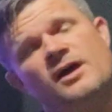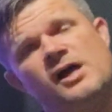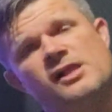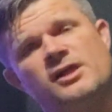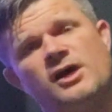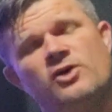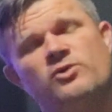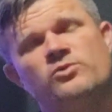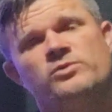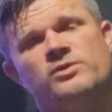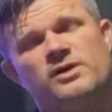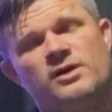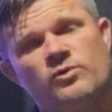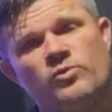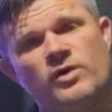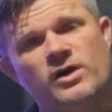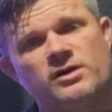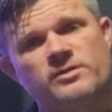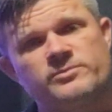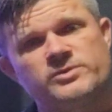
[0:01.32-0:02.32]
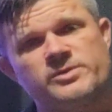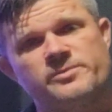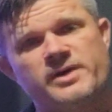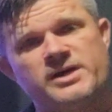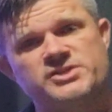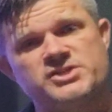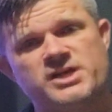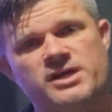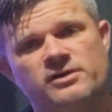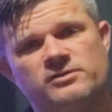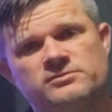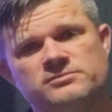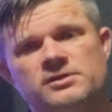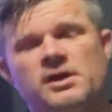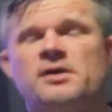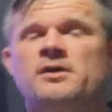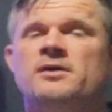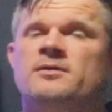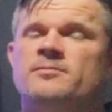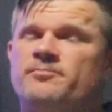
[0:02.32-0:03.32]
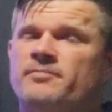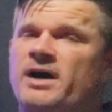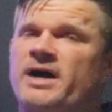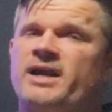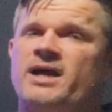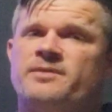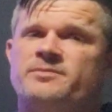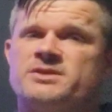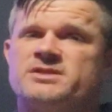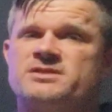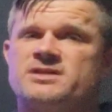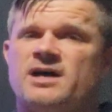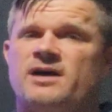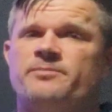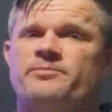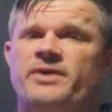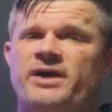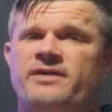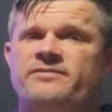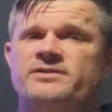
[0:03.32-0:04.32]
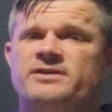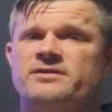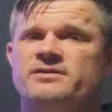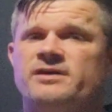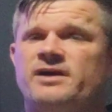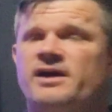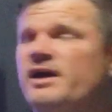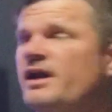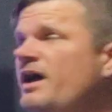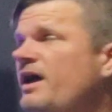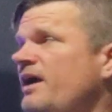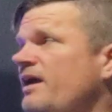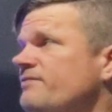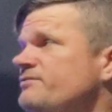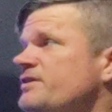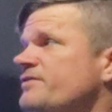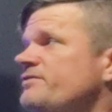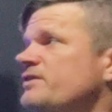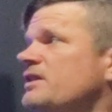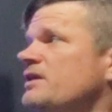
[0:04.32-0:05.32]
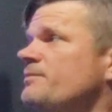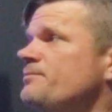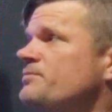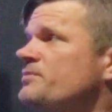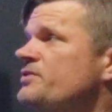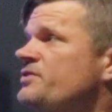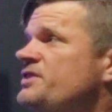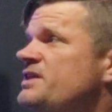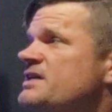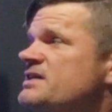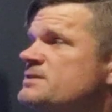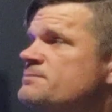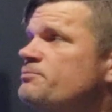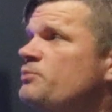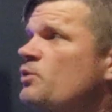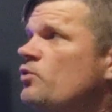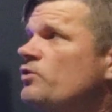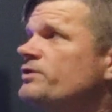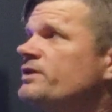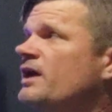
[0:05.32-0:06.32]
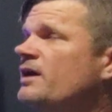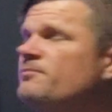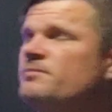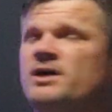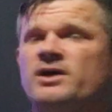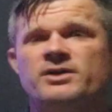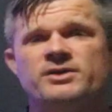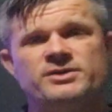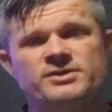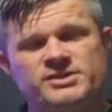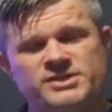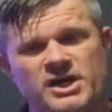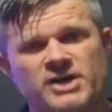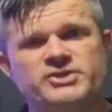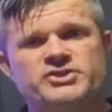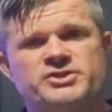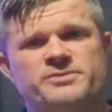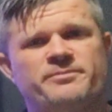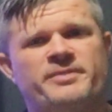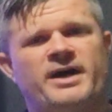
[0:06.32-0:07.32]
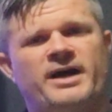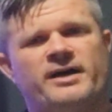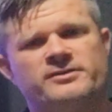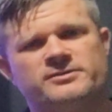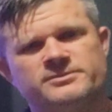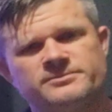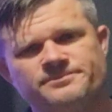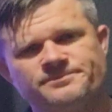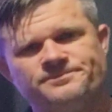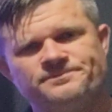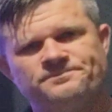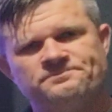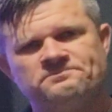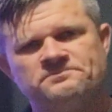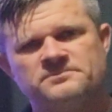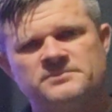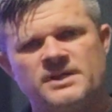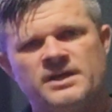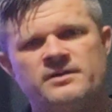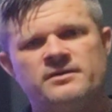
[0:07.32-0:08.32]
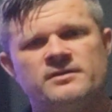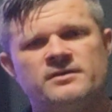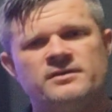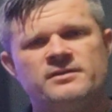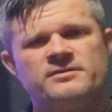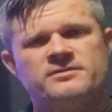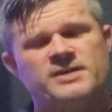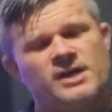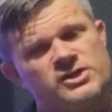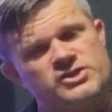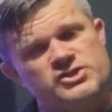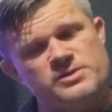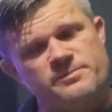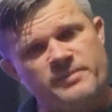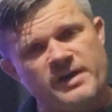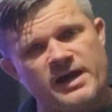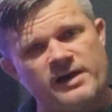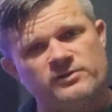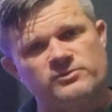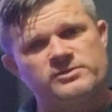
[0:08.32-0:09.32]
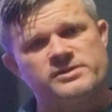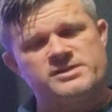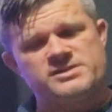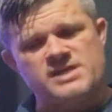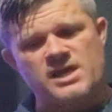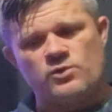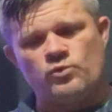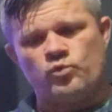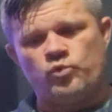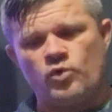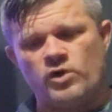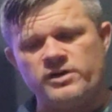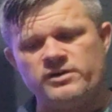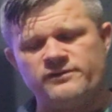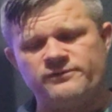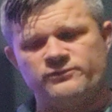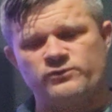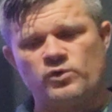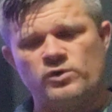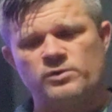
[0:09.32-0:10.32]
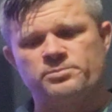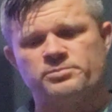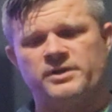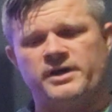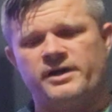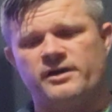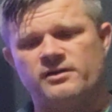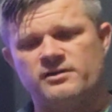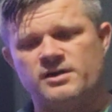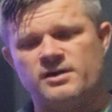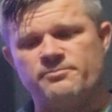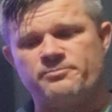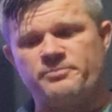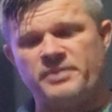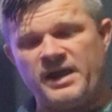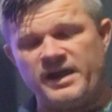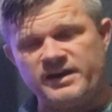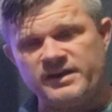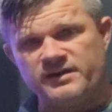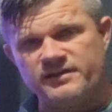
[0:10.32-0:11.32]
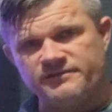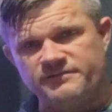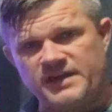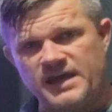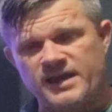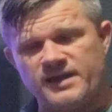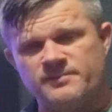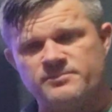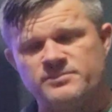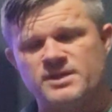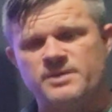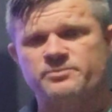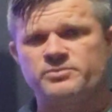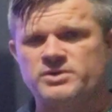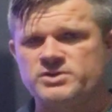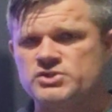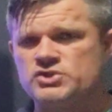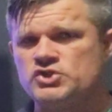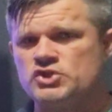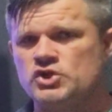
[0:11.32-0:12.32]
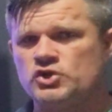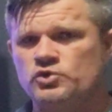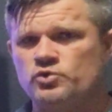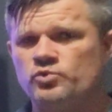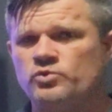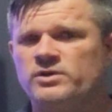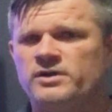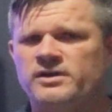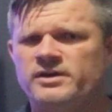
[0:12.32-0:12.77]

Hello and welcome to my channel. My name is Scott Pavey and I have developed this board game, Dungeon Battle. Dungeon Battle is a 1 to 4 player competitive game that puts you